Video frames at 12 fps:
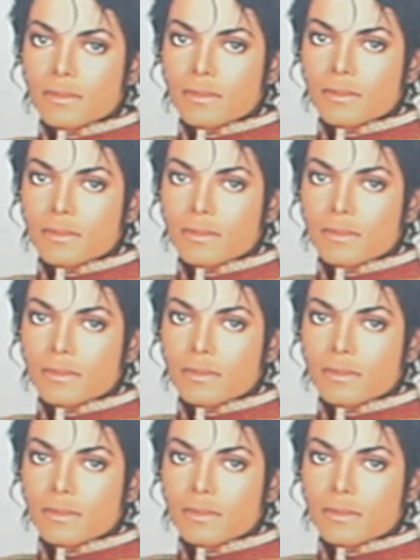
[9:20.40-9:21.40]

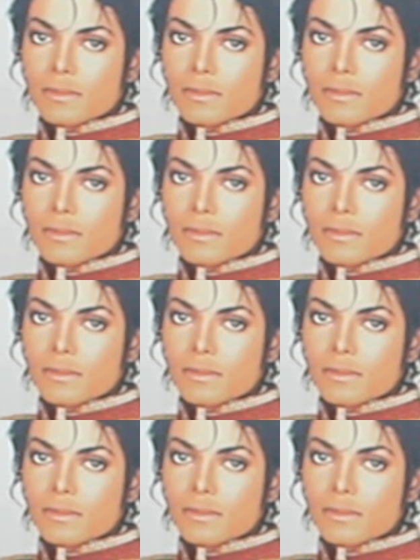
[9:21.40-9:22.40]

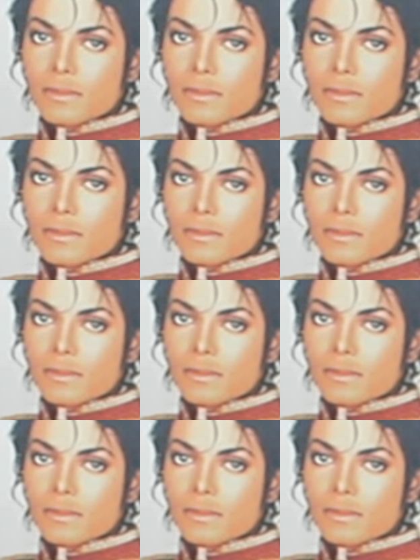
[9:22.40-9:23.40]

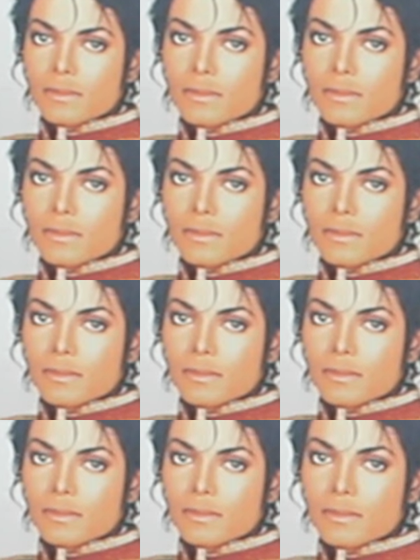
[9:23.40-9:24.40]

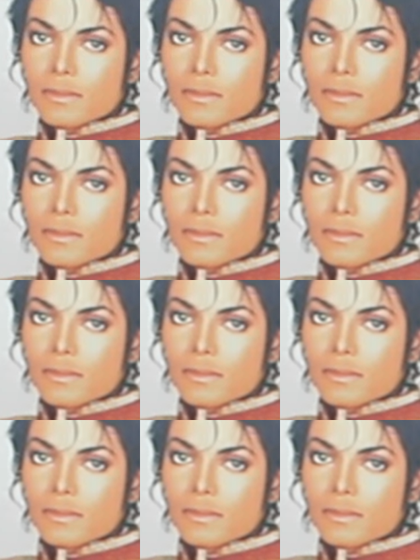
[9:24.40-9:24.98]
This person isn't speaking.